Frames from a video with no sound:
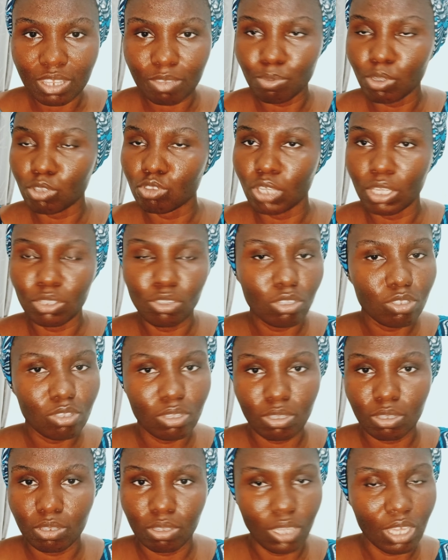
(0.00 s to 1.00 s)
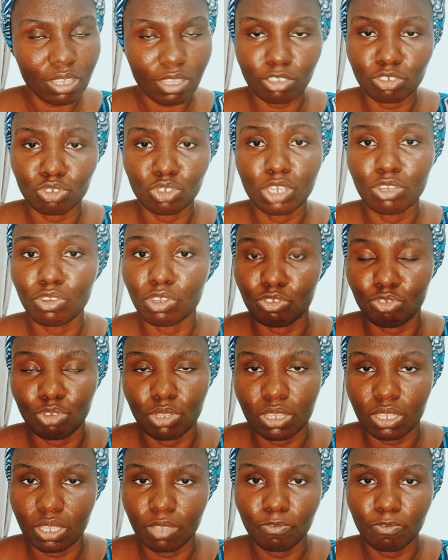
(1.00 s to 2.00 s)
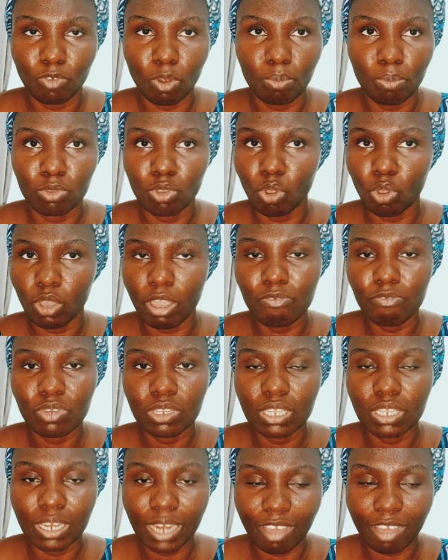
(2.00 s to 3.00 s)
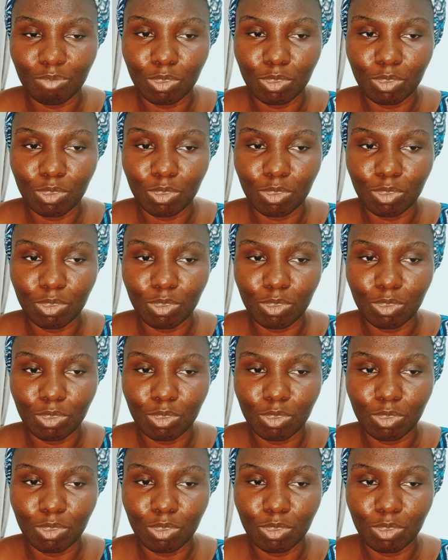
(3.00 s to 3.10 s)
but you're not necessarily retreating from your everyday life,